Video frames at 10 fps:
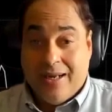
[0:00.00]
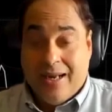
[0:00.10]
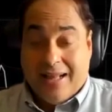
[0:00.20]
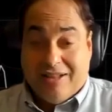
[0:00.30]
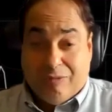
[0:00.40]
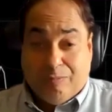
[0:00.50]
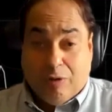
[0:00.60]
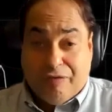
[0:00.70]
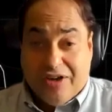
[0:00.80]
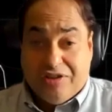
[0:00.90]
And these
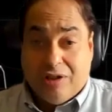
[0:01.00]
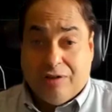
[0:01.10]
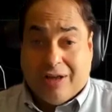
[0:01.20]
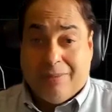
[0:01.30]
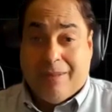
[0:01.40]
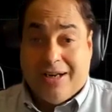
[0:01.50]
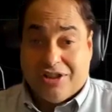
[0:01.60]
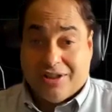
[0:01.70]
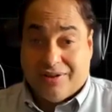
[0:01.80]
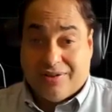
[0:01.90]
professional fund
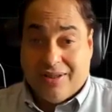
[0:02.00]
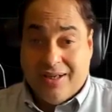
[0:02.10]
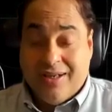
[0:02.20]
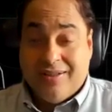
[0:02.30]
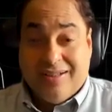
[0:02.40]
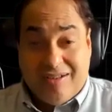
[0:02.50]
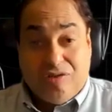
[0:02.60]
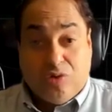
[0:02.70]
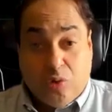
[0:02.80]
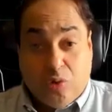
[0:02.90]
managers, since
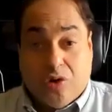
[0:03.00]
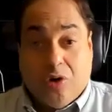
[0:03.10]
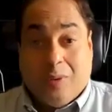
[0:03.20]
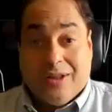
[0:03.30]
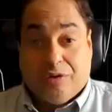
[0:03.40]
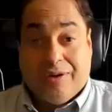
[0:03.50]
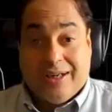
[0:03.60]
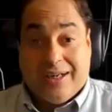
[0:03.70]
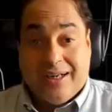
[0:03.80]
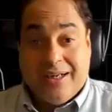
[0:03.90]

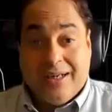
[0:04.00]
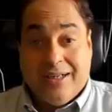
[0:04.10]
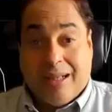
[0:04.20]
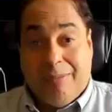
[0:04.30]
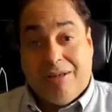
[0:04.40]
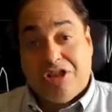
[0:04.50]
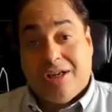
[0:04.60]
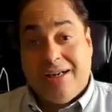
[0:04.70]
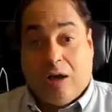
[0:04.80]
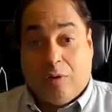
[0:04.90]
2013, they've been
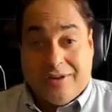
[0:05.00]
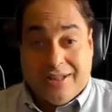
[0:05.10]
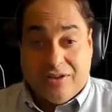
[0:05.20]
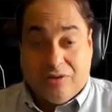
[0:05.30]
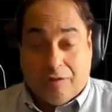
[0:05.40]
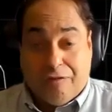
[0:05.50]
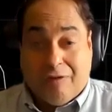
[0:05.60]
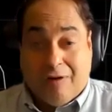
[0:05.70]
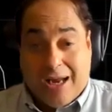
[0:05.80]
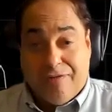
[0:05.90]
churning out returns of
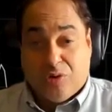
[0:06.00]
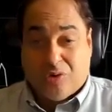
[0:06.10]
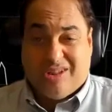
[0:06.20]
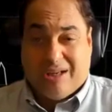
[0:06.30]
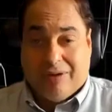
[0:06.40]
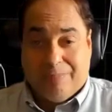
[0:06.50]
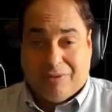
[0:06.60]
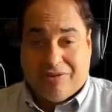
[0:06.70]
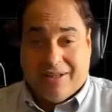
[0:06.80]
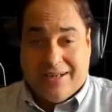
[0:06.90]
5 to
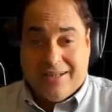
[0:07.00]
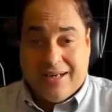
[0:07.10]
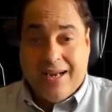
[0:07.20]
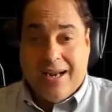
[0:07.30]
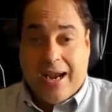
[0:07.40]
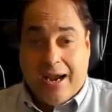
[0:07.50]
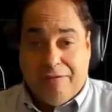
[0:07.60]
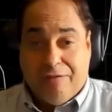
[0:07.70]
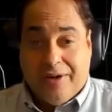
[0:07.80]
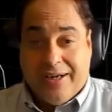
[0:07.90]
7%
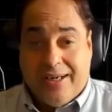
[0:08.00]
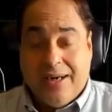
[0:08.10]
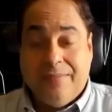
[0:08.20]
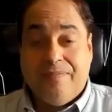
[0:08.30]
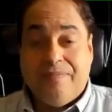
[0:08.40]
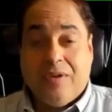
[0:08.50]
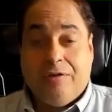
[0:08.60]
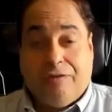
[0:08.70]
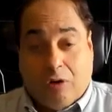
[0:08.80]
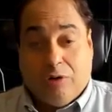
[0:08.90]
every
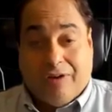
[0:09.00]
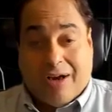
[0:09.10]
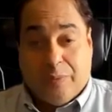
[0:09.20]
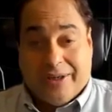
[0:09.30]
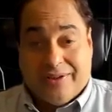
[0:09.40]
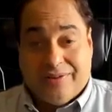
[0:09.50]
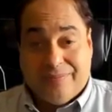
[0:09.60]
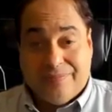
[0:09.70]
4 to 5 weeks.